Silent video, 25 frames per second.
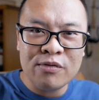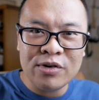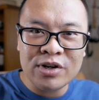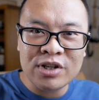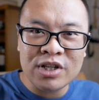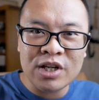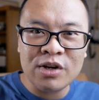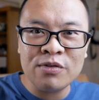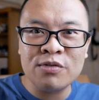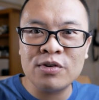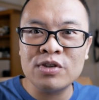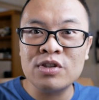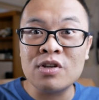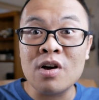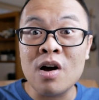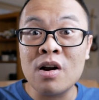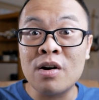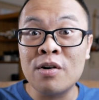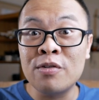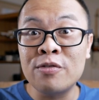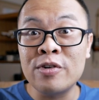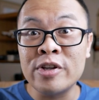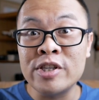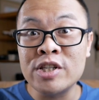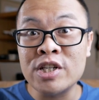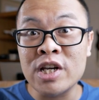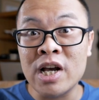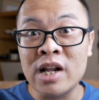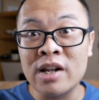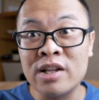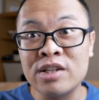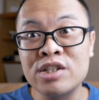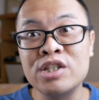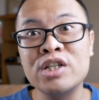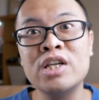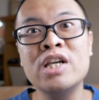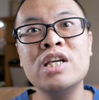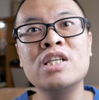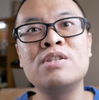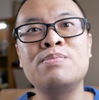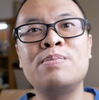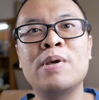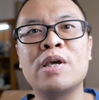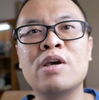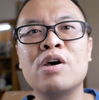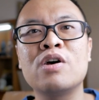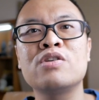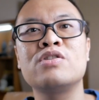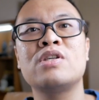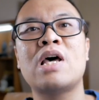everyday photography challenge is
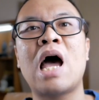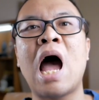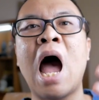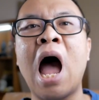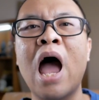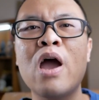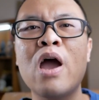because